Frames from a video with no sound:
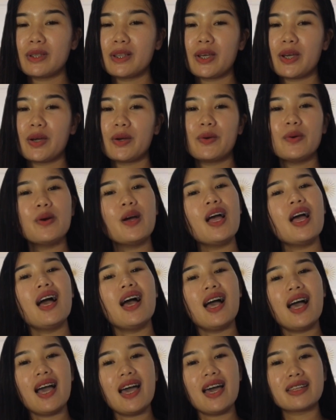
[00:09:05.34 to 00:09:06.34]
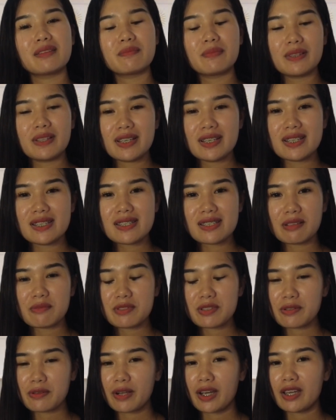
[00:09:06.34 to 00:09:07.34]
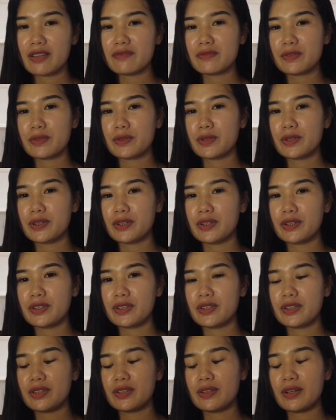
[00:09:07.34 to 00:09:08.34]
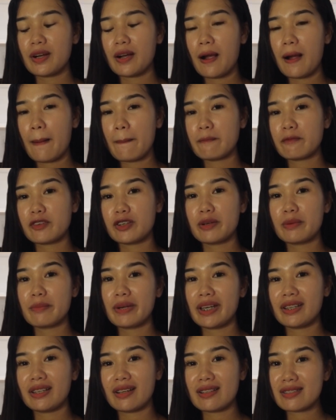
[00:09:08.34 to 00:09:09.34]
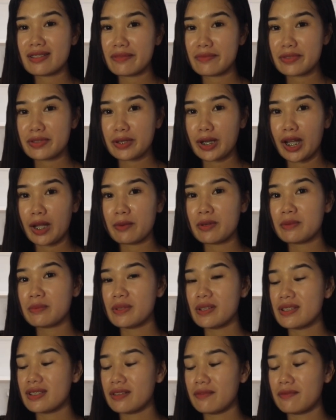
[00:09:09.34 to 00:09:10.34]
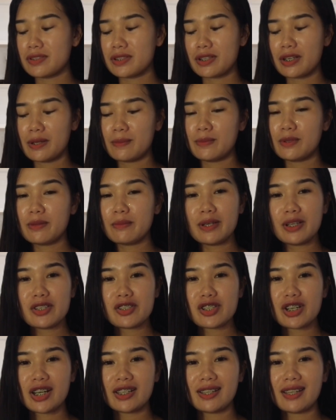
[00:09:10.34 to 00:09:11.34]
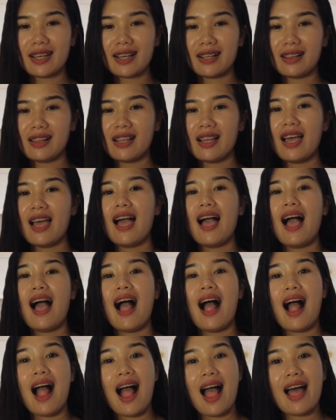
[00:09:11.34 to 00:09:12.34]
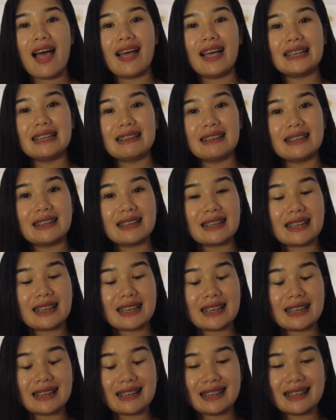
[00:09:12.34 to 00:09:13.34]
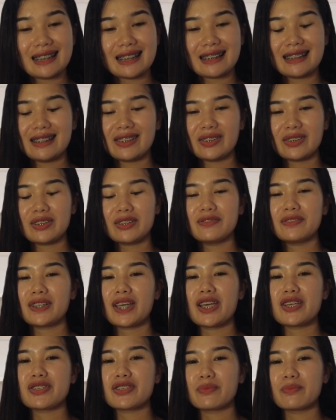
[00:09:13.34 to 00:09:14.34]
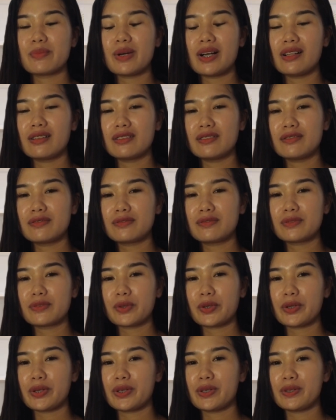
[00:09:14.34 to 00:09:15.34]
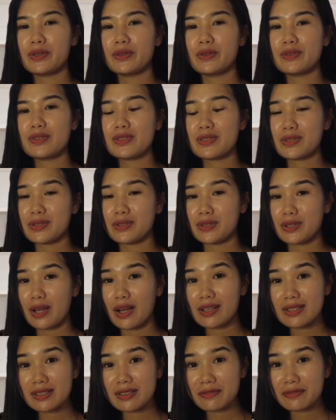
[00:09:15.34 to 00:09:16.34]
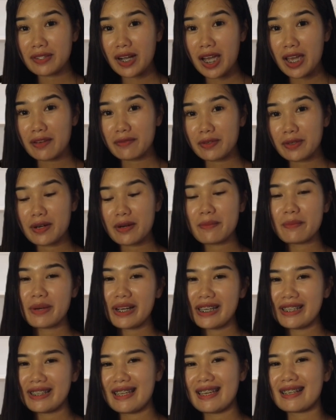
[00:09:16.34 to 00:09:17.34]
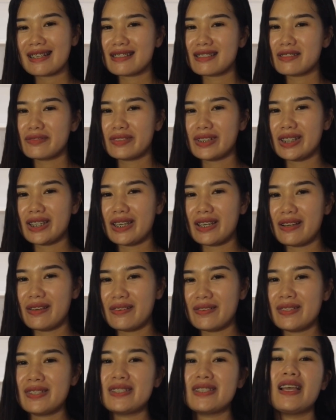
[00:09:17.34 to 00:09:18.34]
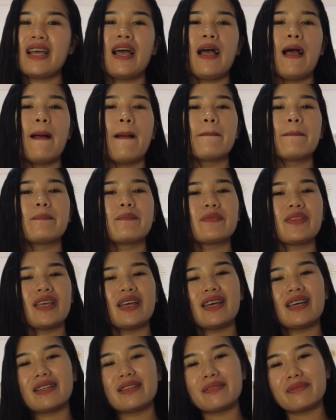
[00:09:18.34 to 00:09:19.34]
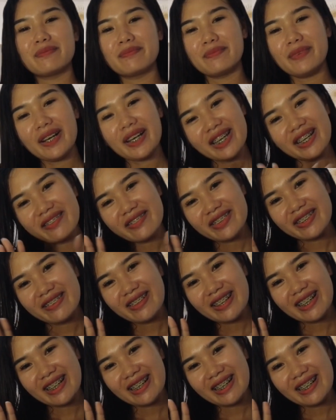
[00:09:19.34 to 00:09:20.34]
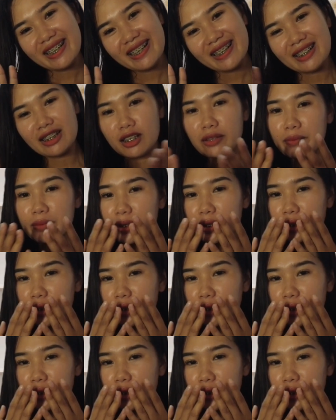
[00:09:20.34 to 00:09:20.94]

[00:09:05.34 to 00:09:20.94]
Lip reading: below, and please subscribe for my non-subscriber, please subscribe to my channel and click the notification bell for you to notify for my next videos. And bye everyone. Love